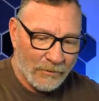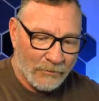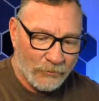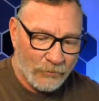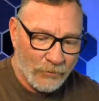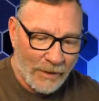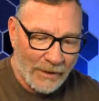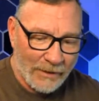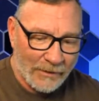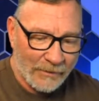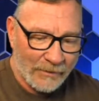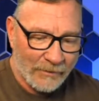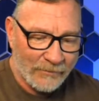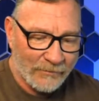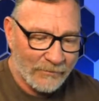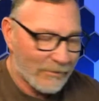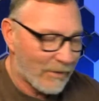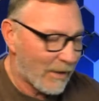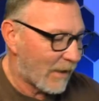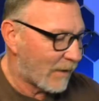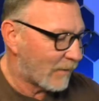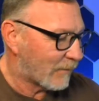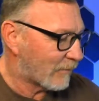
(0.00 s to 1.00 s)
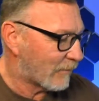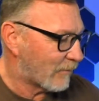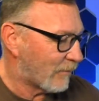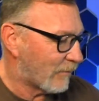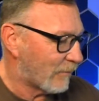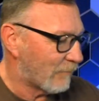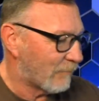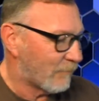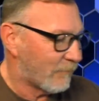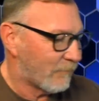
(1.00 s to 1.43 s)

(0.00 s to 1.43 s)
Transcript: Dragon attacked the